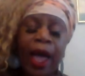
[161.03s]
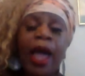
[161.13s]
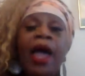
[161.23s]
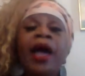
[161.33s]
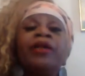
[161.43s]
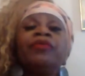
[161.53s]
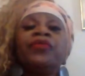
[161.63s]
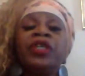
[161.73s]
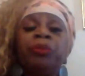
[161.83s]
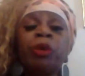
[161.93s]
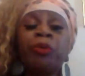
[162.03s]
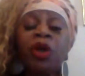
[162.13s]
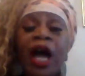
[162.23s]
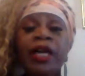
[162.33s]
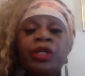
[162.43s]
And the
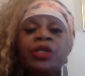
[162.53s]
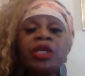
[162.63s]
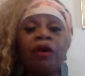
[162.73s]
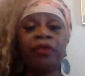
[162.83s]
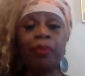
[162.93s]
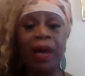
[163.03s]
proprietors of the